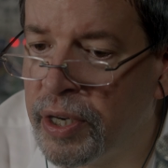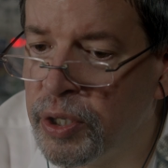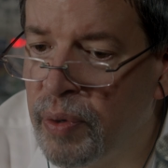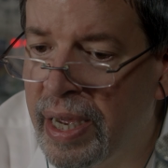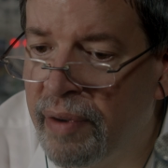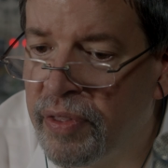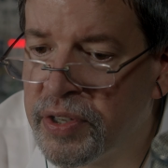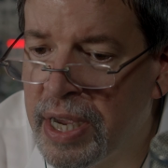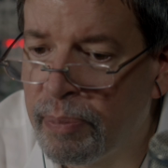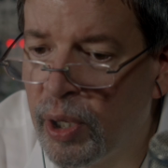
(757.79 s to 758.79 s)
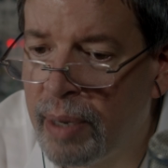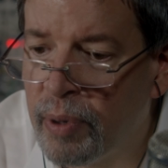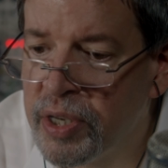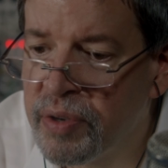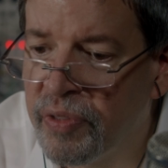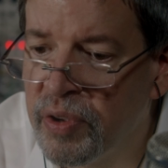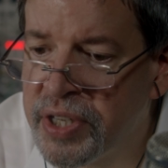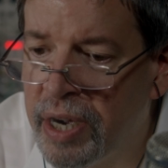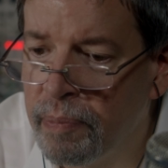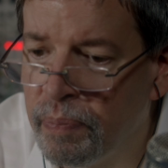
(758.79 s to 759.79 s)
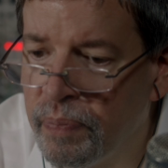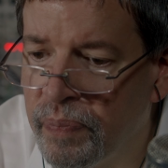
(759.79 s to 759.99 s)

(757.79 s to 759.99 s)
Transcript: do have the sample libraries of those out,